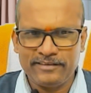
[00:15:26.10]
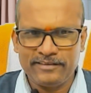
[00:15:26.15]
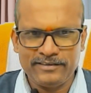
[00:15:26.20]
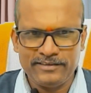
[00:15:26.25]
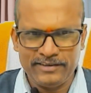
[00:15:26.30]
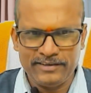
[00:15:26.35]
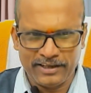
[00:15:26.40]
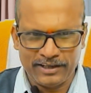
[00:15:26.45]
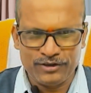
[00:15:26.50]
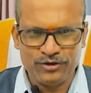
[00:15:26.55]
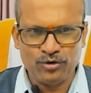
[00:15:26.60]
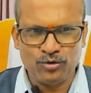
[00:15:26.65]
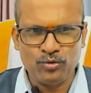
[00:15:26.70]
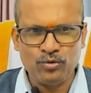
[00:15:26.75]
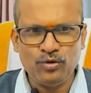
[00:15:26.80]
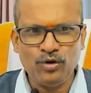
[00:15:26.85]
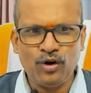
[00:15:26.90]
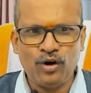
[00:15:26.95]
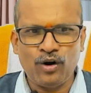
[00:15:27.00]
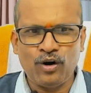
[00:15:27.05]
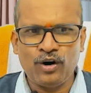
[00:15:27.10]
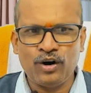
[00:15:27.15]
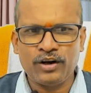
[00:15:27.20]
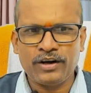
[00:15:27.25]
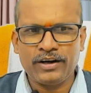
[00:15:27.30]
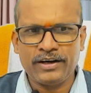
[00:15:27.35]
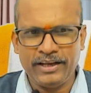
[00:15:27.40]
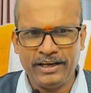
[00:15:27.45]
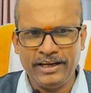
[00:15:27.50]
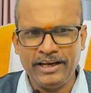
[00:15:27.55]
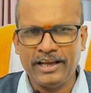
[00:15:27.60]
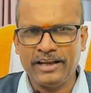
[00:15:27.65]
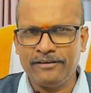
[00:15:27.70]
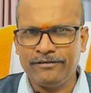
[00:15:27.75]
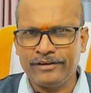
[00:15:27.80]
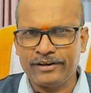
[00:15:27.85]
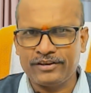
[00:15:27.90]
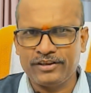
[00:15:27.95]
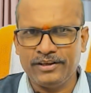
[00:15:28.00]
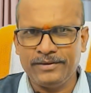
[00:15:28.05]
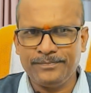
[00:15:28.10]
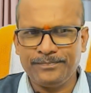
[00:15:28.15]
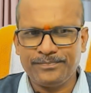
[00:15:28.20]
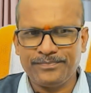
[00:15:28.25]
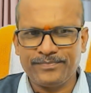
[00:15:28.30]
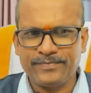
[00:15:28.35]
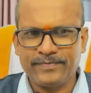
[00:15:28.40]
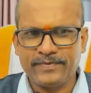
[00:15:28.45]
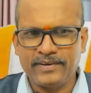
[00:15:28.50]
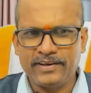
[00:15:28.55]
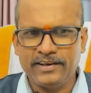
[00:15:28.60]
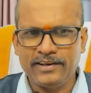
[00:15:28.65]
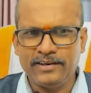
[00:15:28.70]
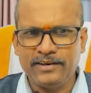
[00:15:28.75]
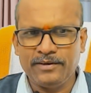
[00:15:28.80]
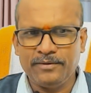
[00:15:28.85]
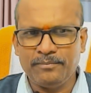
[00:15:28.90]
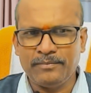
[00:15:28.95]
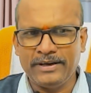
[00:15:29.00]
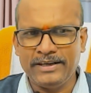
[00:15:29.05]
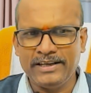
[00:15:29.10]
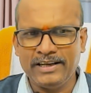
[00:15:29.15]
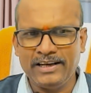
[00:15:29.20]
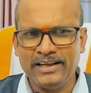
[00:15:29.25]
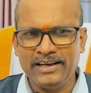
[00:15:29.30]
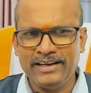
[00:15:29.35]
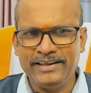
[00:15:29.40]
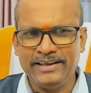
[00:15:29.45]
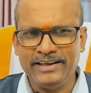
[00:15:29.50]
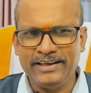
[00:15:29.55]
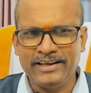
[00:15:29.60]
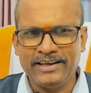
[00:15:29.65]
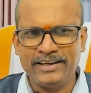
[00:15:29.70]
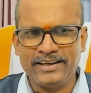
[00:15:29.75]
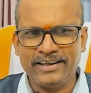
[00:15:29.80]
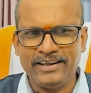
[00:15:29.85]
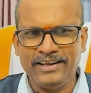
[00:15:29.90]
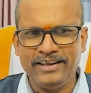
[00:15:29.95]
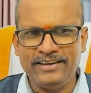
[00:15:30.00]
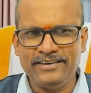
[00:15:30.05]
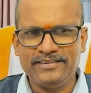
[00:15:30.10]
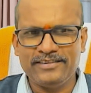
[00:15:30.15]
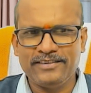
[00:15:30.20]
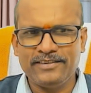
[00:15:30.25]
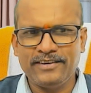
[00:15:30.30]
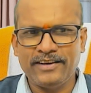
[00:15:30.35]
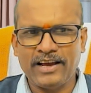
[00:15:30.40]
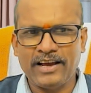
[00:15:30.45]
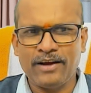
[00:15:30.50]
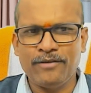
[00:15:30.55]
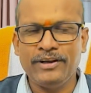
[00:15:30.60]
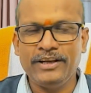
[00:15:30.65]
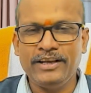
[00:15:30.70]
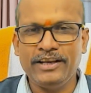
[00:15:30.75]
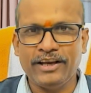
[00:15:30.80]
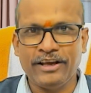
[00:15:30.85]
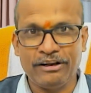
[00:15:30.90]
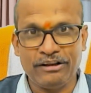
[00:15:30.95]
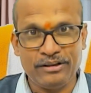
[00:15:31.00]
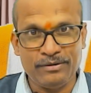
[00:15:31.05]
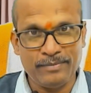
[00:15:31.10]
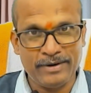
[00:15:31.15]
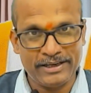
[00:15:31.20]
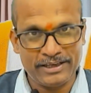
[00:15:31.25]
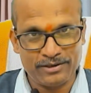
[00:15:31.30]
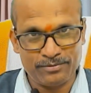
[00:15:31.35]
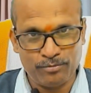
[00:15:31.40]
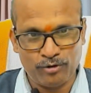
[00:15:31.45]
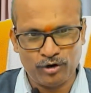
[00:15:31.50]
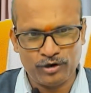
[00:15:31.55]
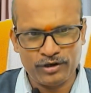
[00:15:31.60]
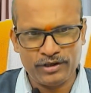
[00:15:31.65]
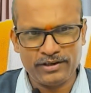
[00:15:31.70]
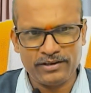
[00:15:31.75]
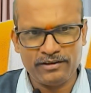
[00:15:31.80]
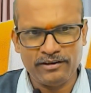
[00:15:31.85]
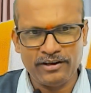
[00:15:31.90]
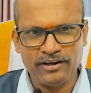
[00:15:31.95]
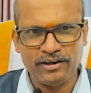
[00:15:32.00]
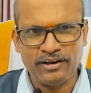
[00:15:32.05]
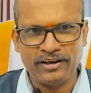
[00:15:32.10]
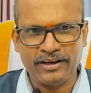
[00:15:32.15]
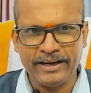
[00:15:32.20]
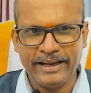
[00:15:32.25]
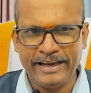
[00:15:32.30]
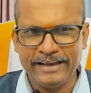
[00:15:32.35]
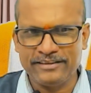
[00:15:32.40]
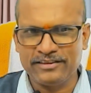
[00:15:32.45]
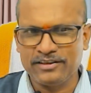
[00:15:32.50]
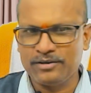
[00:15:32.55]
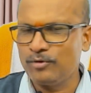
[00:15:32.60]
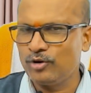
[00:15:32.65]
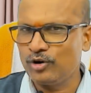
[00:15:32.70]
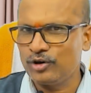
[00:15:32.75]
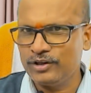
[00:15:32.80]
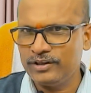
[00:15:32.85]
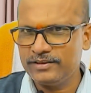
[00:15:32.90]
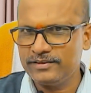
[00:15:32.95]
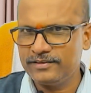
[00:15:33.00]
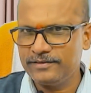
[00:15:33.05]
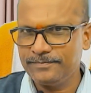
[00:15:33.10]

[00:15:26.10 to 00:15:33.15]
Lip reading: the dhru or tinea infection, mandala here is having erythematous border, raised borders.